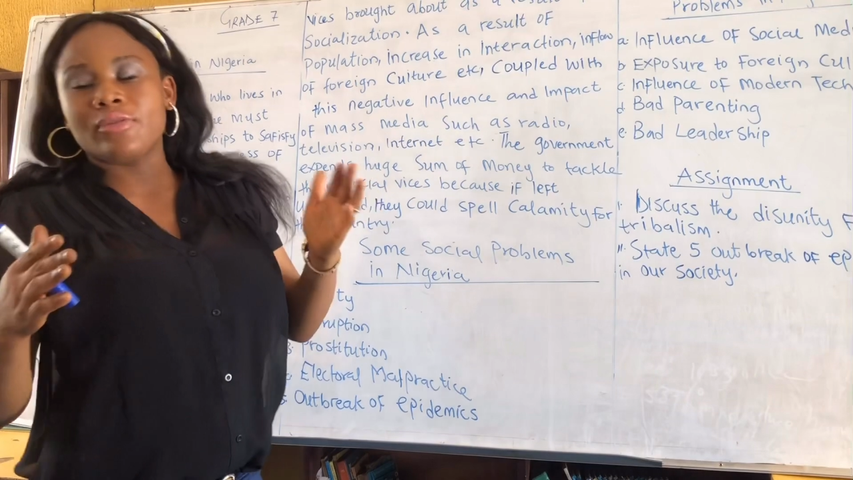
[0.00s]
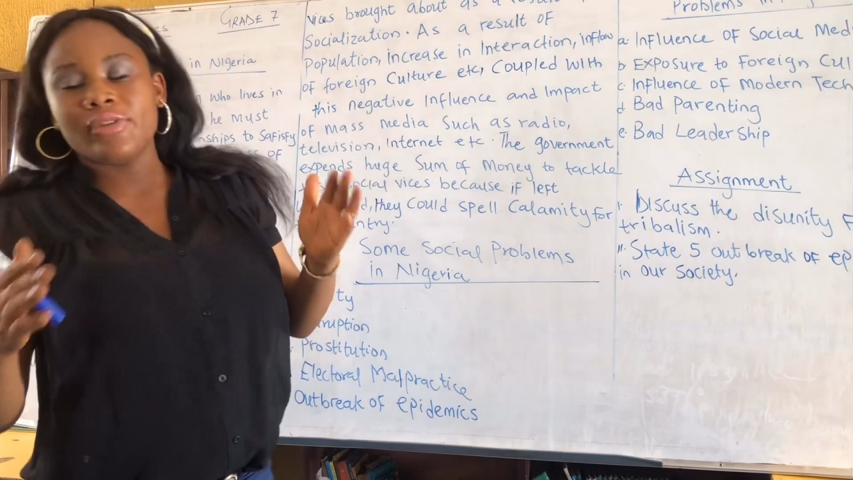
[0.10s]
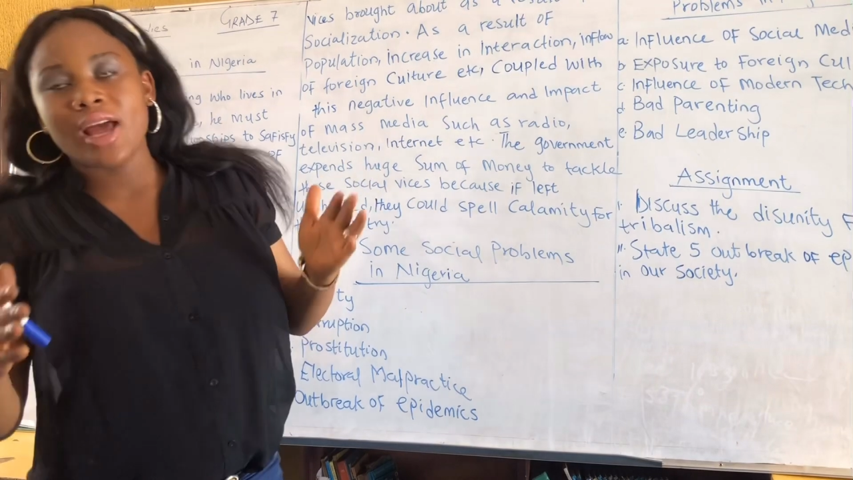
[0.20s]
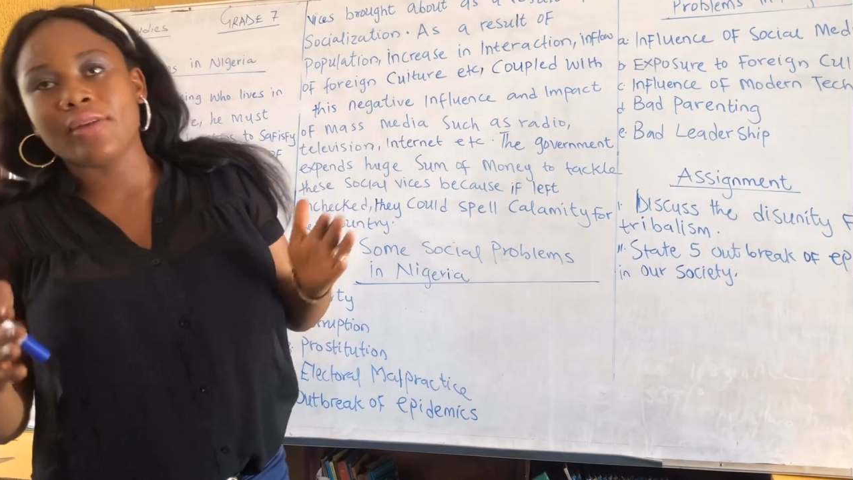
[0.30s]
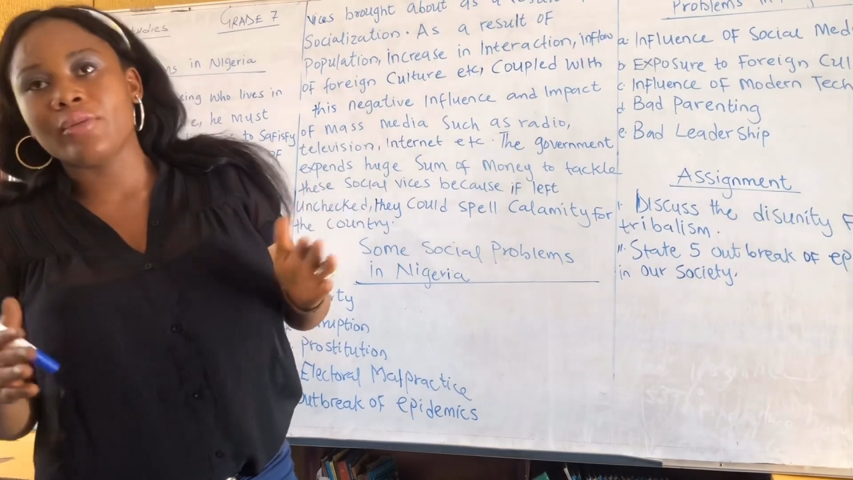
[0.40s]

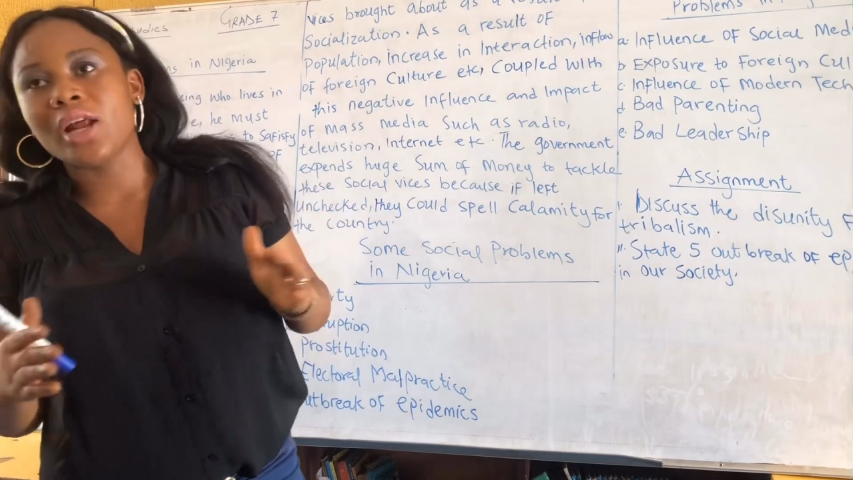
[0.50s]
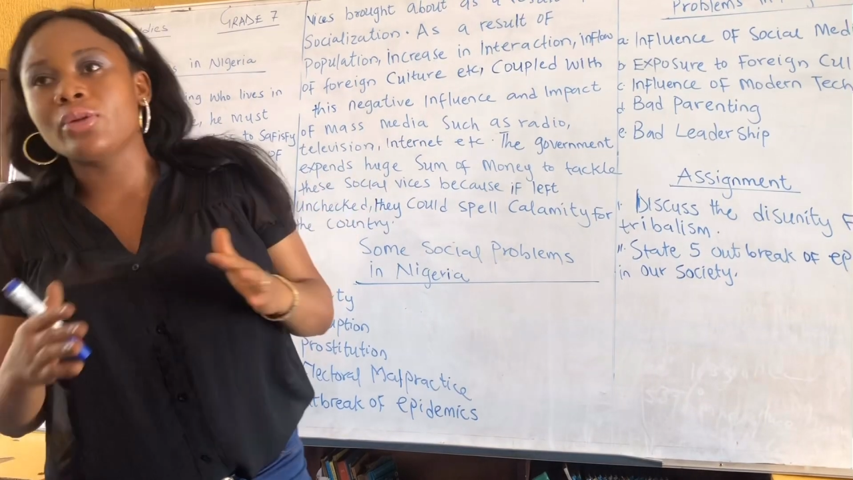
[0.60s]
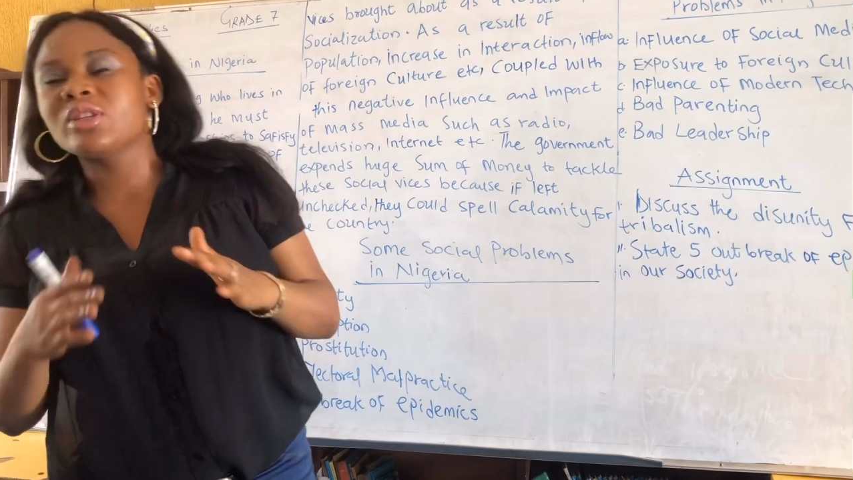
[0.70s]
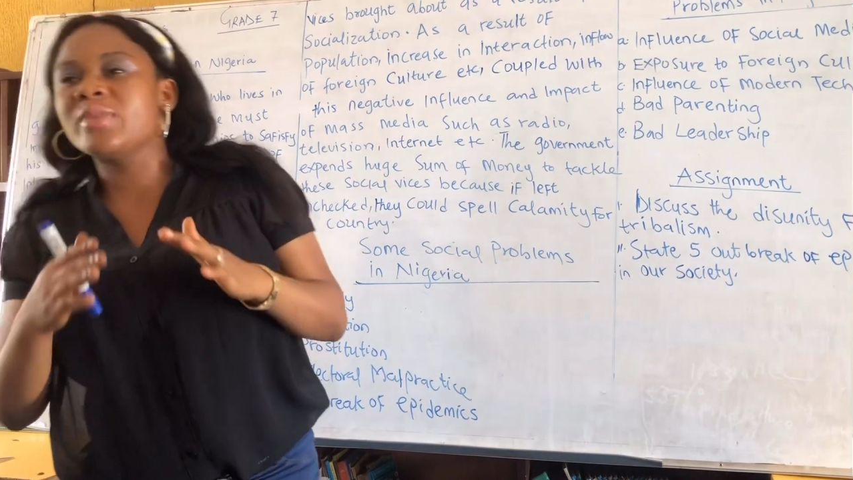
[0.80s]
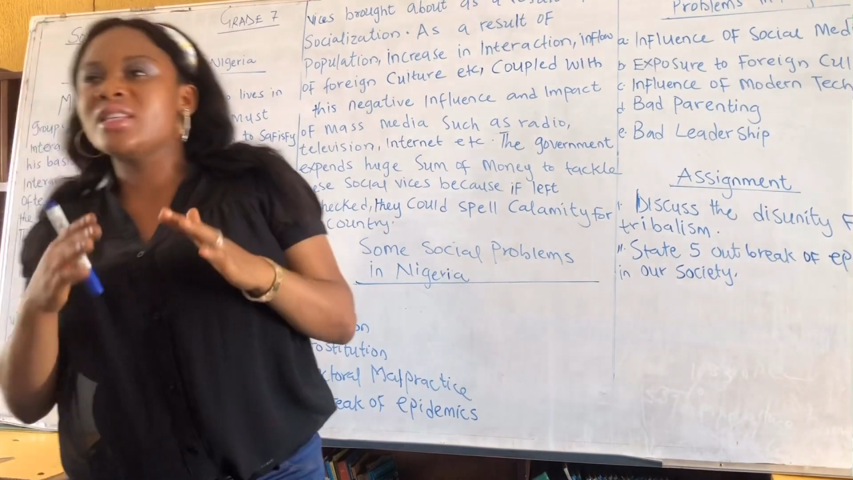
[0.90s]
life. What are
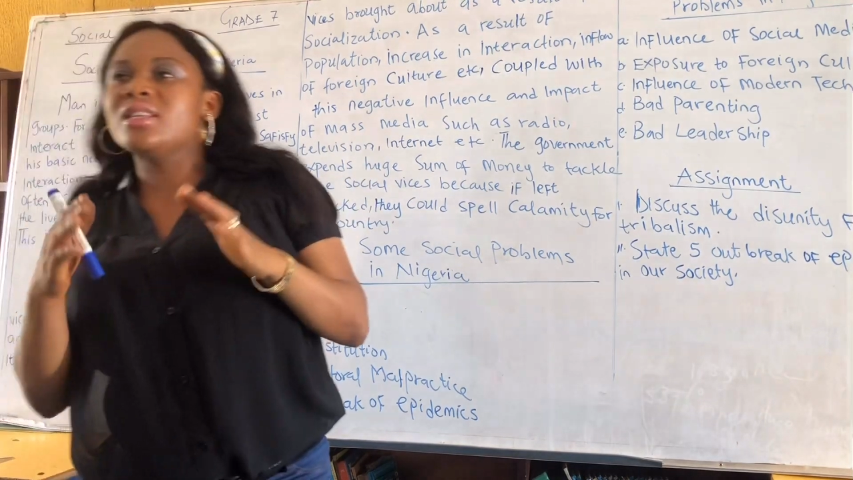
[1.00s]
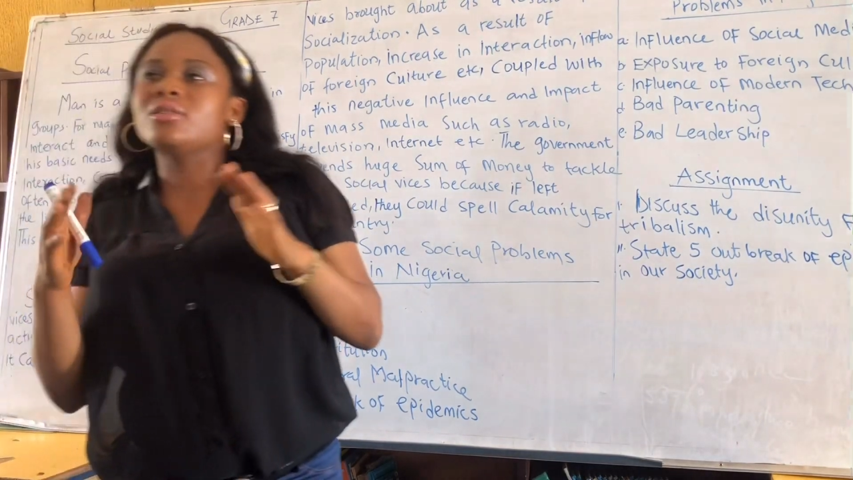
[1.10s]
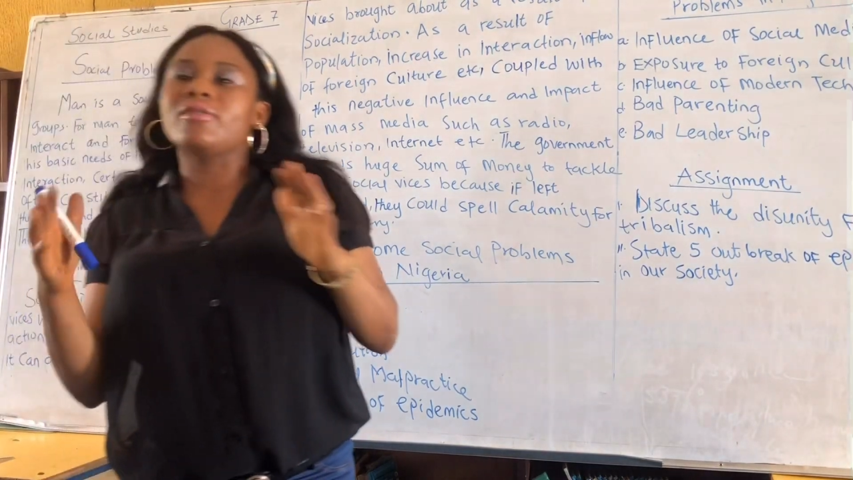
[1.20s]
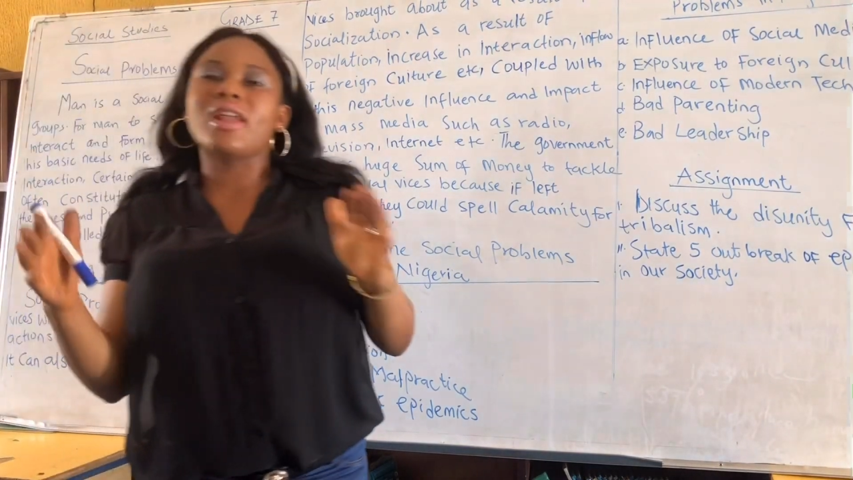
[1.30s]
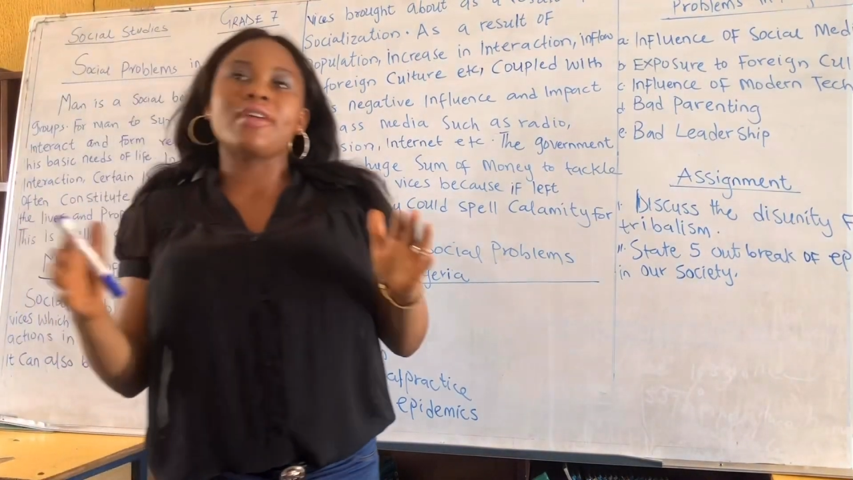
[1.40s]
those basic needs of life?